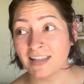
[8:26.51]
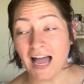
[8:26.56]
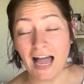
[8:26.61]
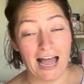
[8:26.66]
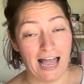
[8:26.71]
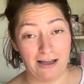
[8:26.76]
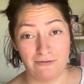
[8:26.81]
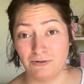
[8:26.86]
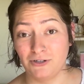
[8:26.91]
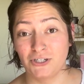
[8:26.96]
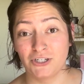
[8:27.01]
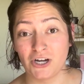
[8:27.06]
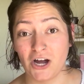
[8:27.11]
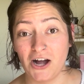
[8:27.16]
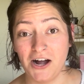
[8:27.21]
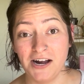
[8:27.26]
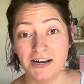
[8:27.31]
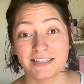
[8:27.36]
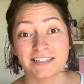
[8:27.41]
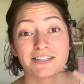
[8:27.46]
I was
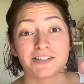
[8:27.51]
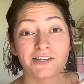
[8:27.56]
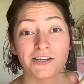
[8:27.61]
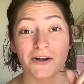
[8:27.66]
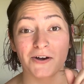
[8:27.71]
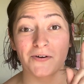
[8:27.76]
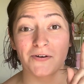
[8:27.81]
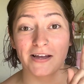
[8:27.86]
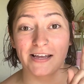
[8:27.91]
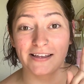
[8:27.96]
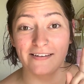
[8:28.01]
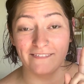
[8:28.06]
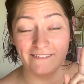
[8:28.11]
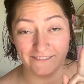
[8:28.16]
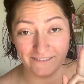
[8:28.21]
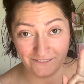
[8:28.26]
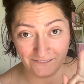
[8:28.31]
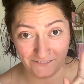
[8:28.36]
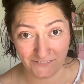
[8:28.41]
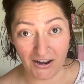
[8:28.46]
shocked, so
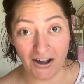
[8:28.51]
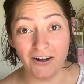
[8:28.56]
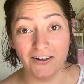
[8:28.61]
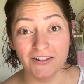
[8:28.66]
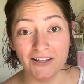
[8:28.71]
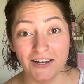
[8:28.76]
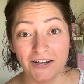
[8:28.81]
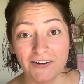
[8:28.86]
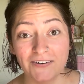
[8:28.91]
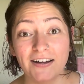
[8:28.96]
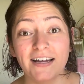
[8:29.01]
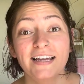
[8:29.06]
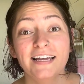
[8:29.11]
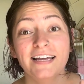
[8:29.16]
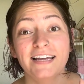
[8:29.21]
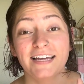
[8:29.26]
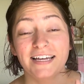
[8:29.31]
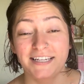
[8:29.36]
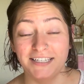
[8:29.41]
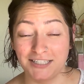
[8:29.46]
follow
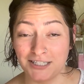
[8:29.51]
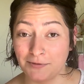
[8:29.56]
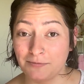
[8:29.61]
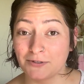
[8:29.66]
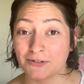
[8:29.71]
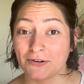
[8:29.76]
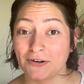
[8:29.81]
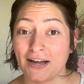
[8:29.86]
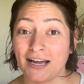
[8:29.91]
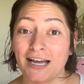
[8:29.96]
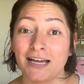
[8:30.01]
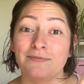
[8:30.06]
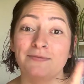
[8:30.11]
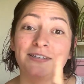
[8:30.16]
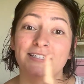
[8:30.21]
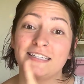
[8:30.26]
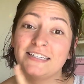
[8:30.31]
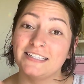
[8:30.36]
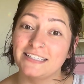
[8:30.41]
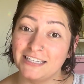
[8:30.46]
and subscribe
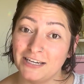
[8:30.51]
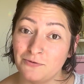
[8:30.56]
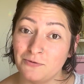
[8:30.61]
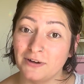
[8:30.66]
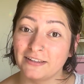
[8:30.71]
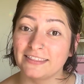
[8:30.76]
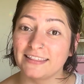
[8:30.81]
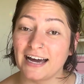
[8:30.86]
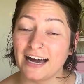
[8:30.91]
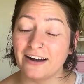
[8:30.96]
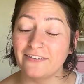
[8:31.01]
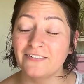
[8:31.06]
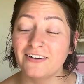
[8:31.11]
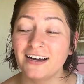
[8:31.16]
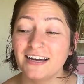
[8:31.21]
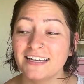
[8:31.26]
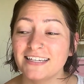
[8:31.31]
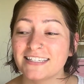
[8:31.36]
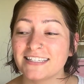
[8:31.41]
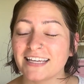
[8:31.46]
to see what that
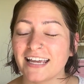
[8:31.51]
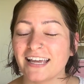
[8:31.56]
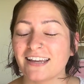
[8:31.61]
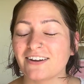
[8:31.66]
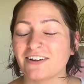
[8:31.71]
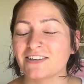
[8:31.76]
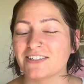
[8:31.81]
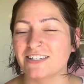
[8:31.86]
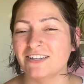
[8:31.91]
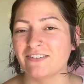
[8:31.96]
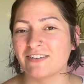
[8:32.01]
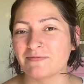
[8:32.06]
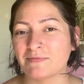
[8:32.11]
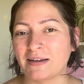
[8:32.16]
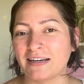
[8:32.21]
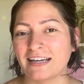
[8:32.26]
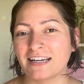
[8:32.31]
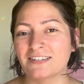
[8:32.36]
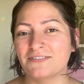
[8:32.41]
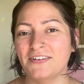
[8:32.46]
was, and I'll see you in my
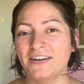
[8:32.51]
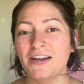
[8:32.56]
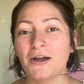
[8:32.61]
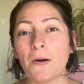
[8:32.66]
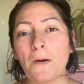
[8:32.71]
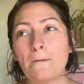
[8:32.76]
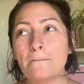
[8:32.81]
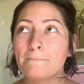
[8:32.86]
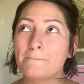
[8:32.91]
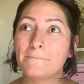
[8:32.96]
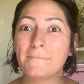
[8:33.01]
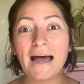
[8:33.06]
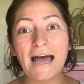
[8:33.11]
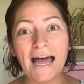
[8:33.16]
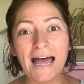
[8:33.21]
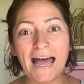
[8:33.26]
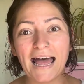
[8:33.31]
next video. Bye!